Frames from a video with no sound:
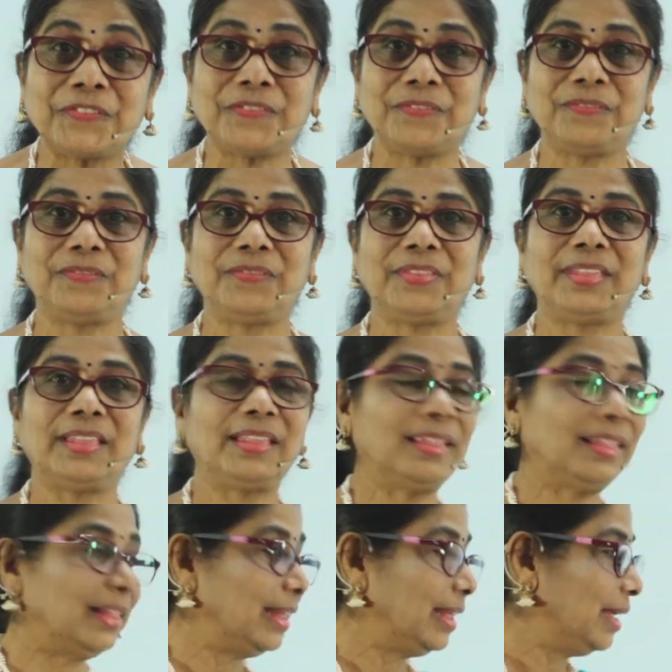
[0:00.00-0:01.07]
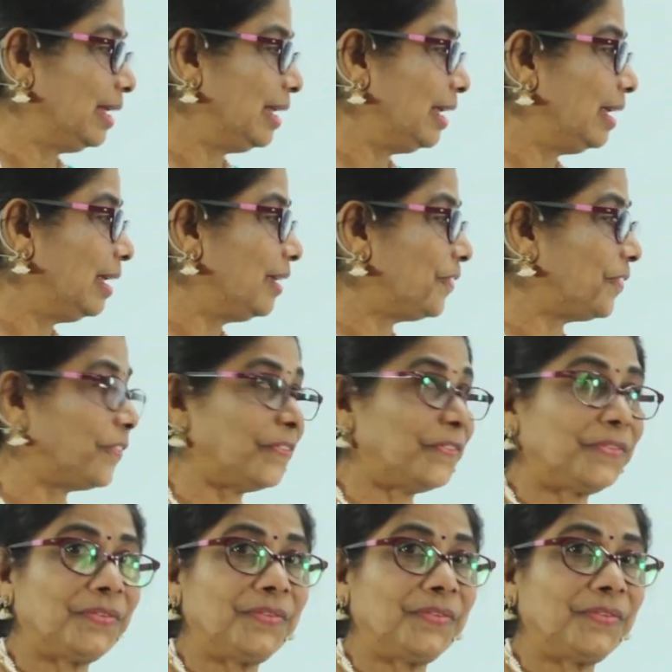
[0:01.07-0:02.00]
Nothing is said.